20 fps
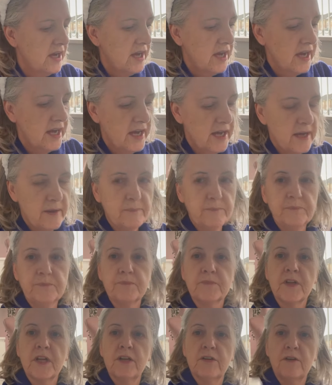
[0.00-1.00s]
Um,
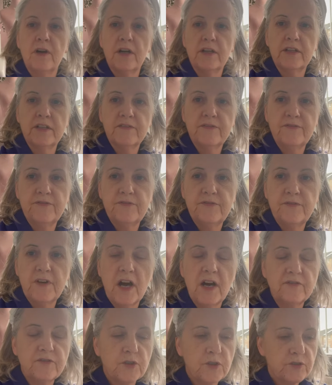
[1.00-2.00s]
right, the,
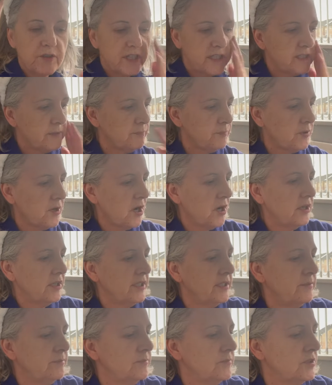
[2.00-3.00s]
I've already
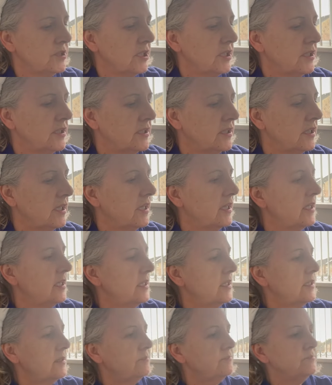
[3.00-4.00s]
primed
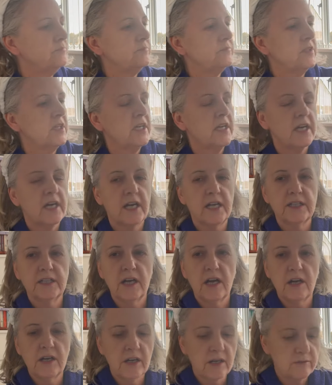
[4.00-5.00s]
um, and
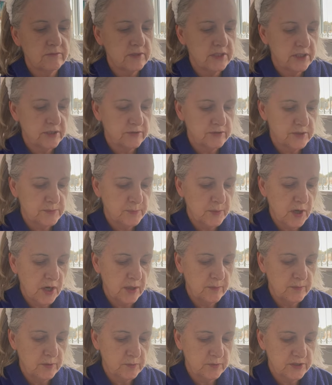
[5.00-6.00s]
I only use
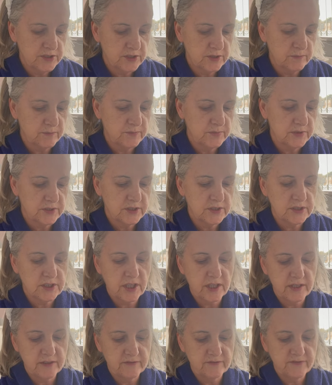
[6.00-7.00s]
primer with some
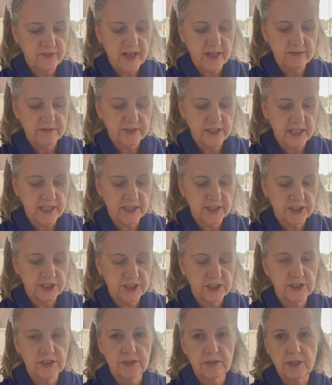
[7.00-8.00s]
certain
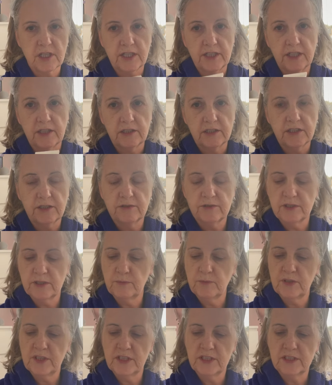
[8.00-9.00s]
foundations and I'll use it
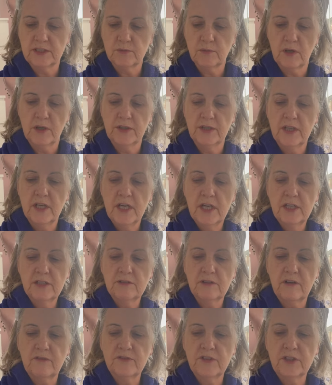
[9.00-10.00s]
with this one. So
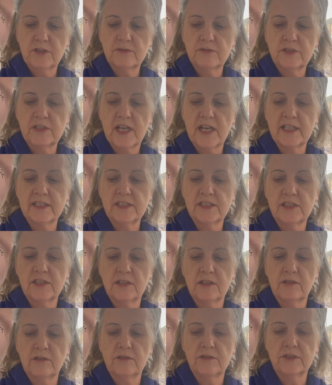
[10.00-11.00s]
I've used Estee
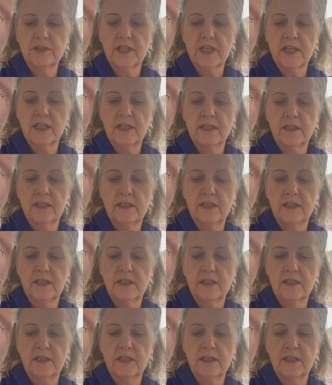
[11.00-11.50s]
Lauder